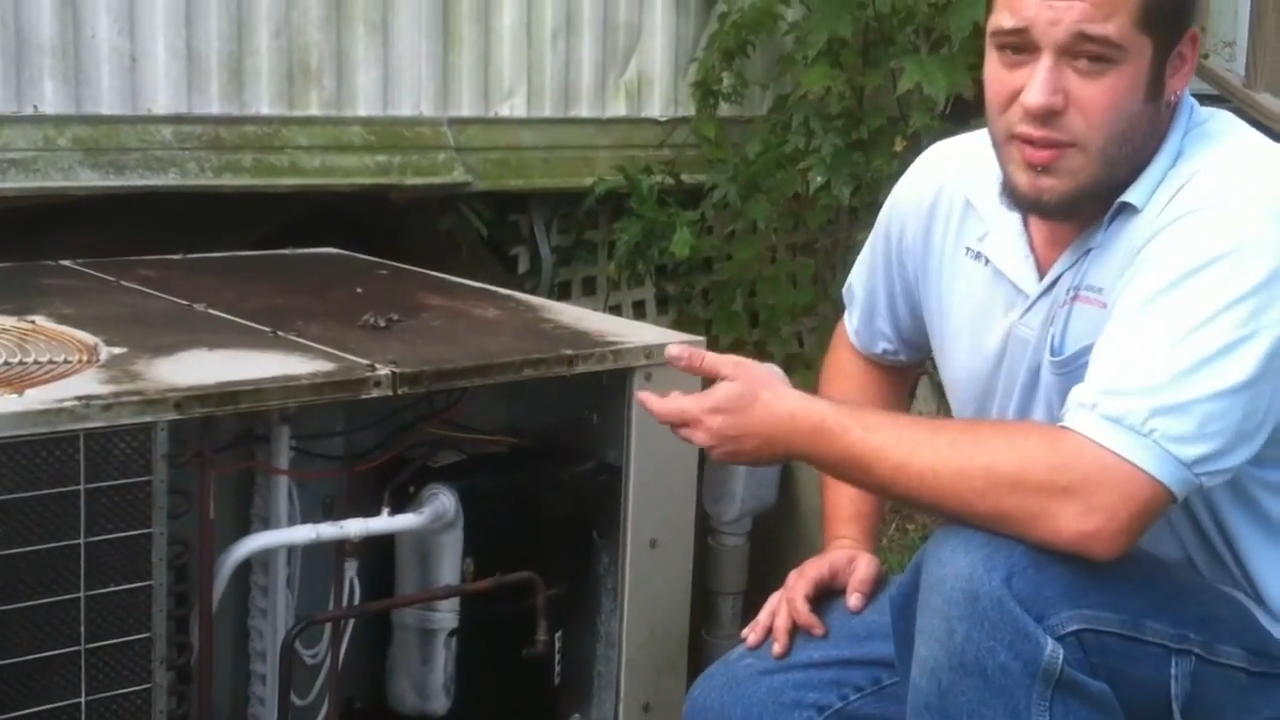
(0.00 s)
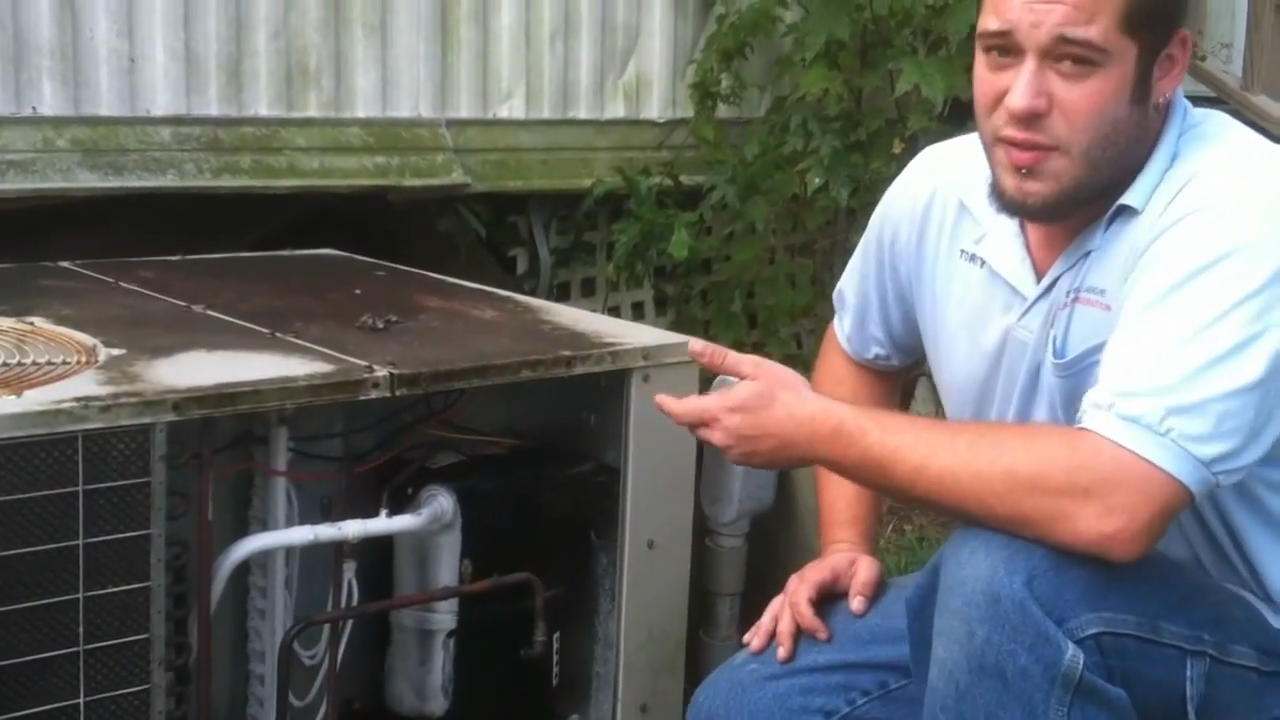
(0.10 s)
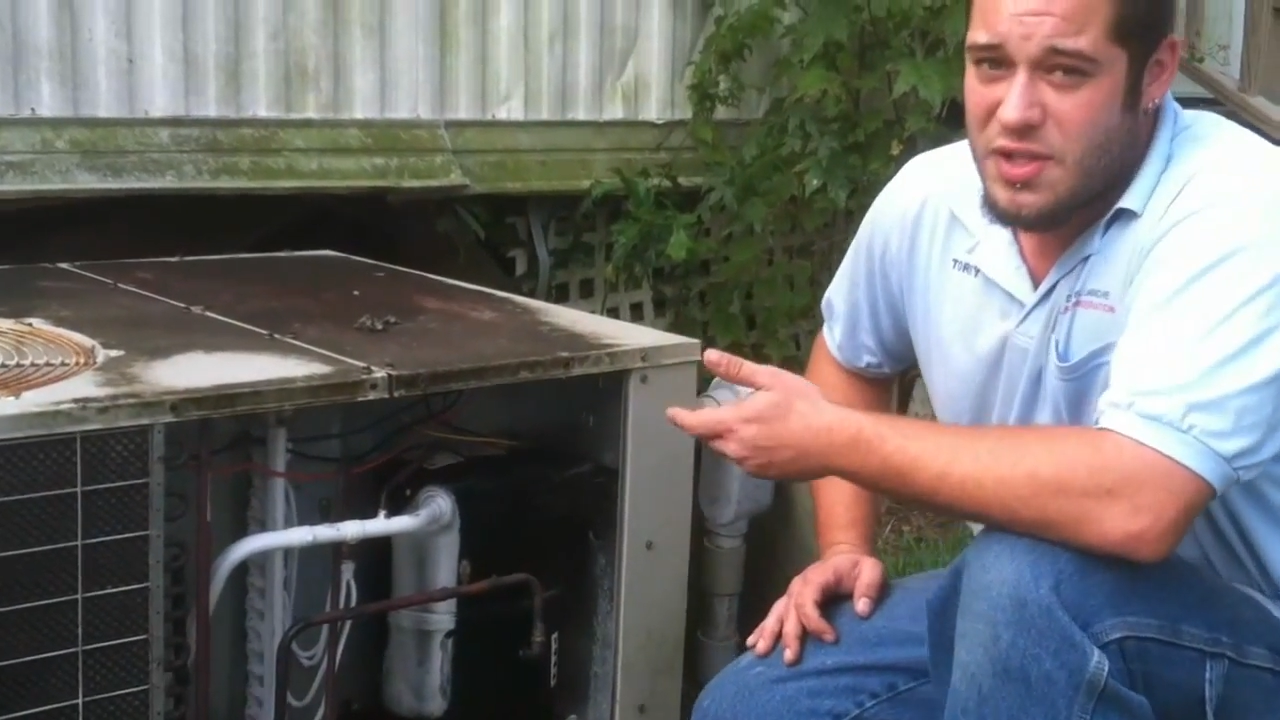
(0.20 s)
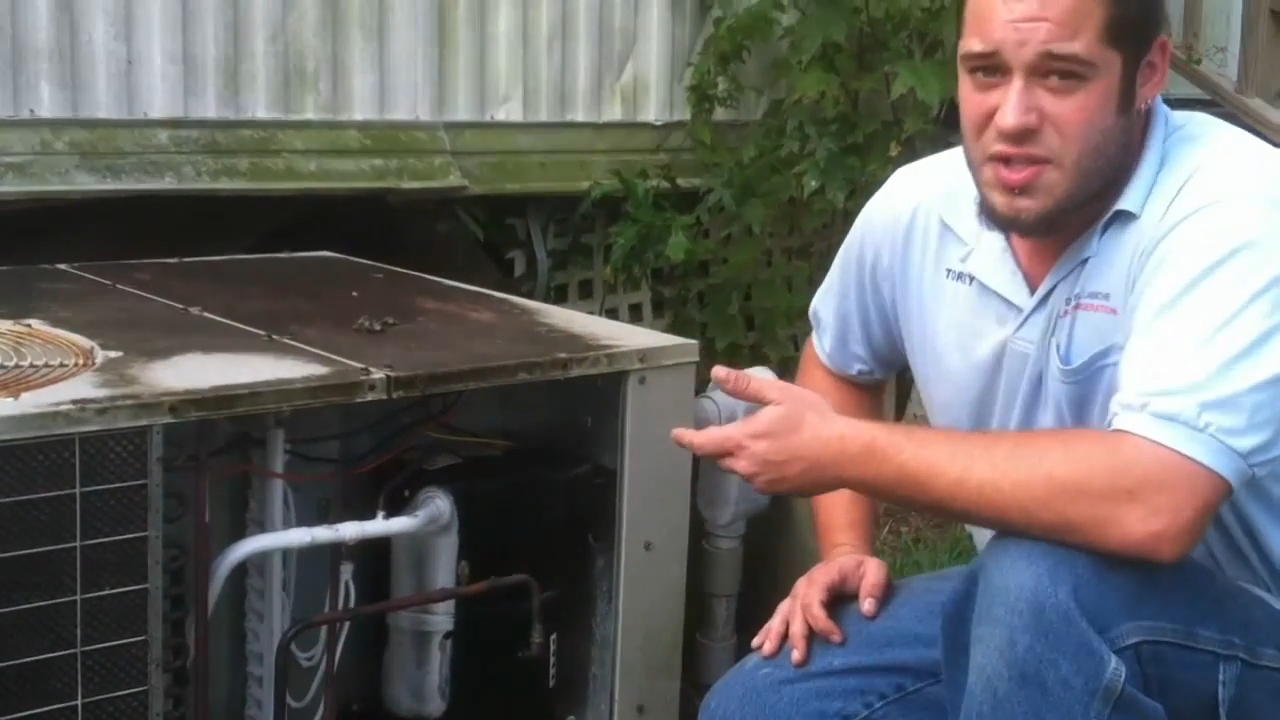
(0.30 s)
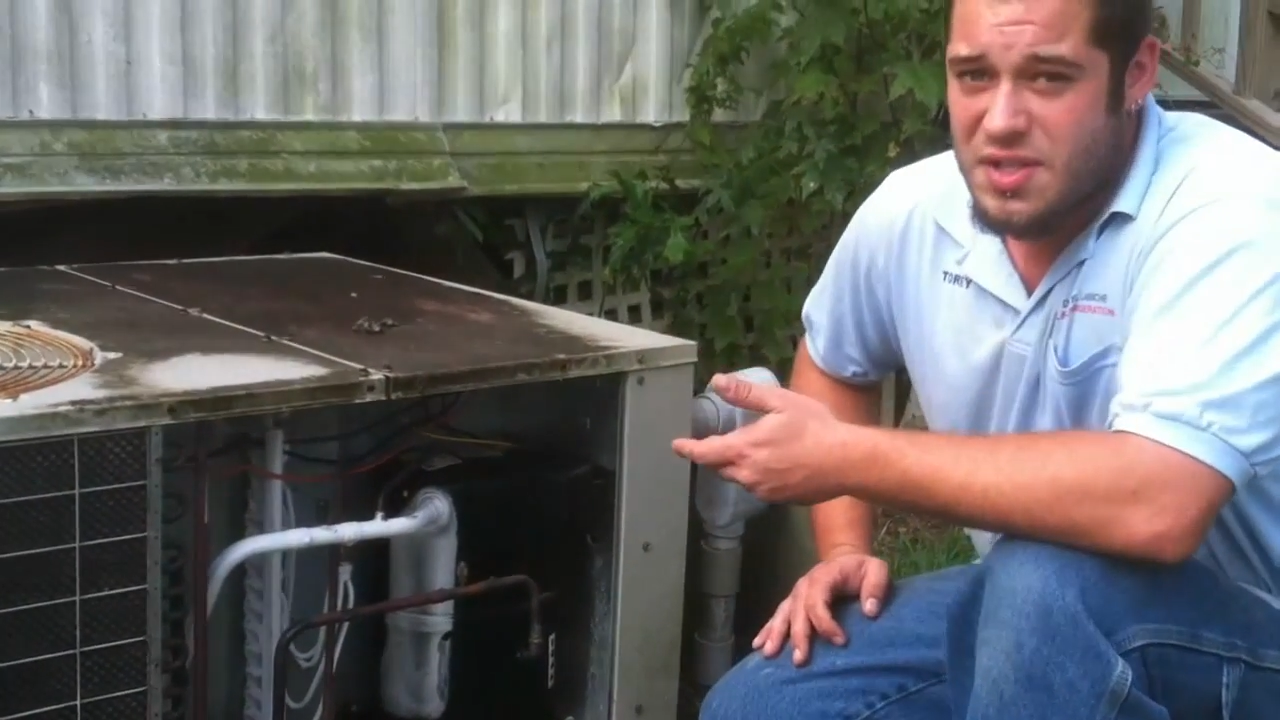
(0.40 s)

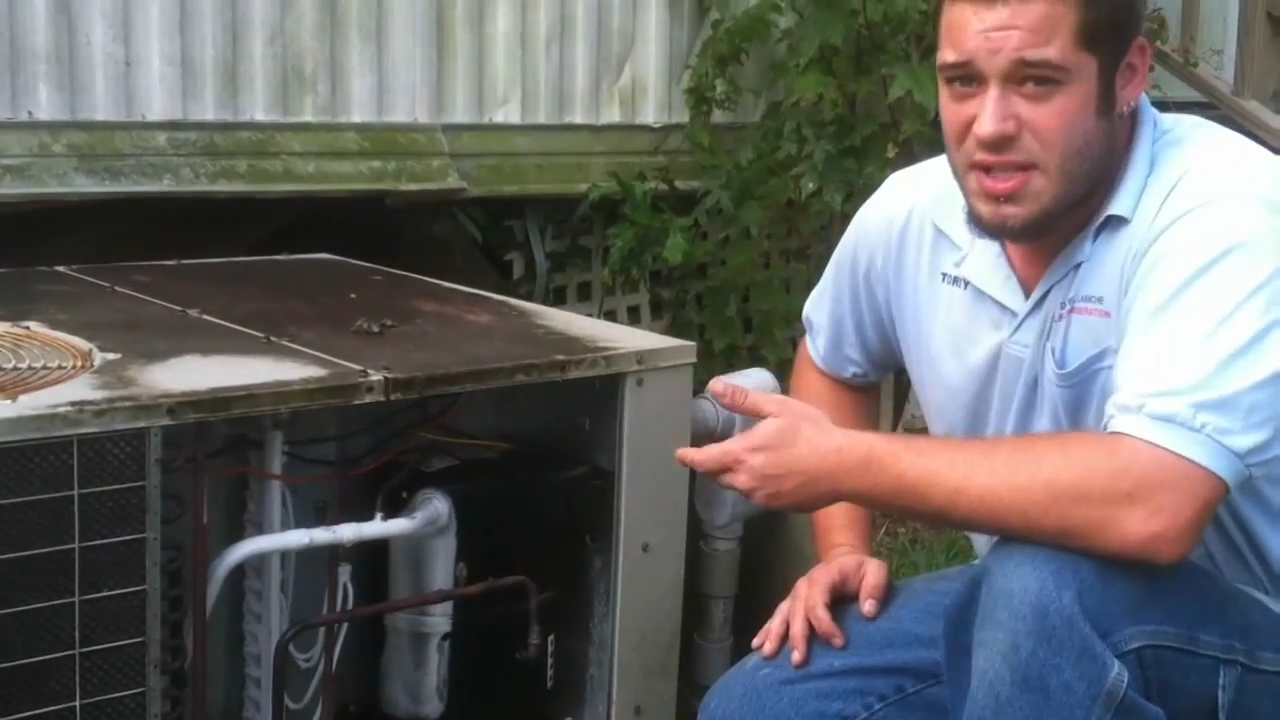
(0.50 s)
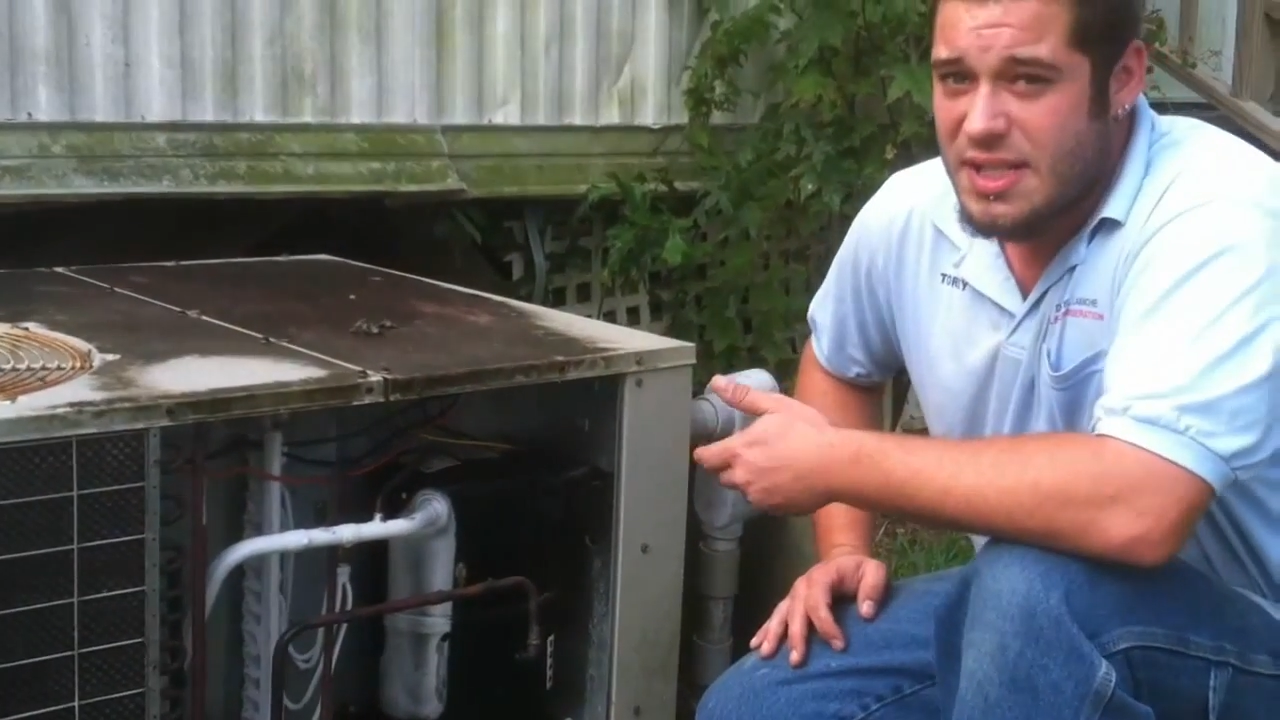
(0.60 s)
efficiency